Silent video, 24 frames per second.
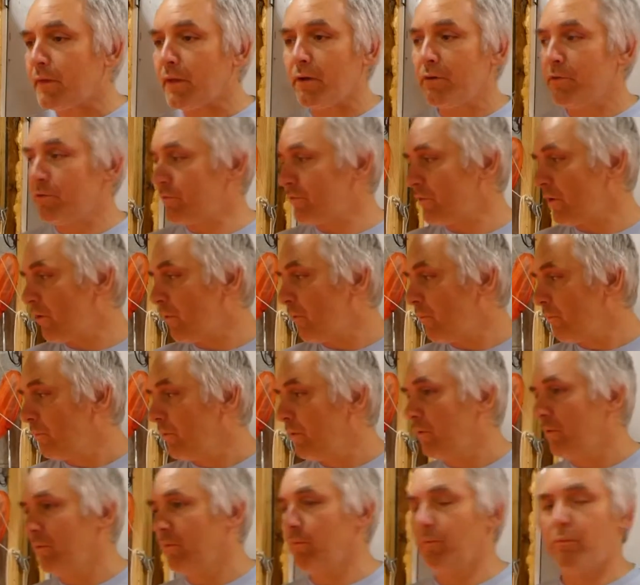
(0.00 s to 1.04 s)
So
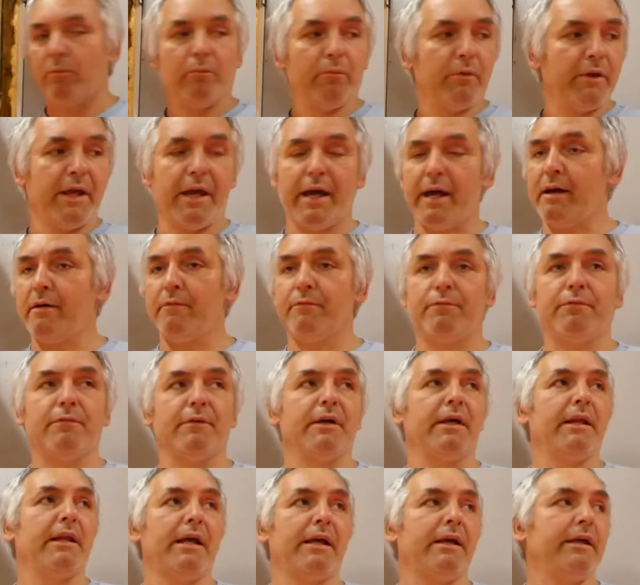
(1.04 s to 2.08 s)
we have,
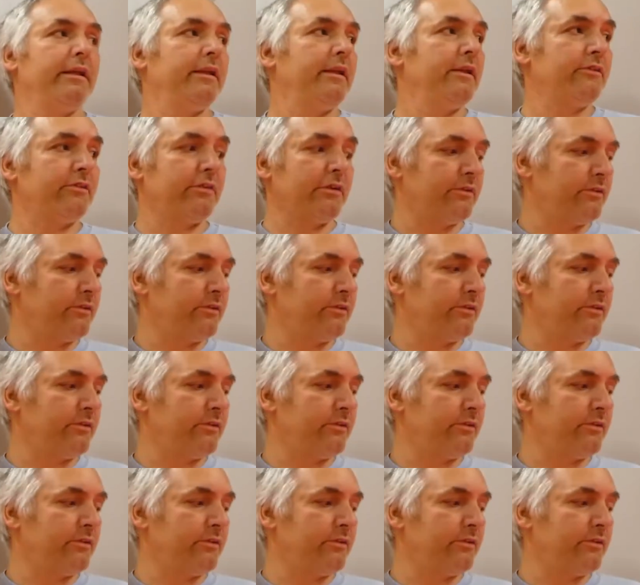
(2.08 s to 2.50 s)
and this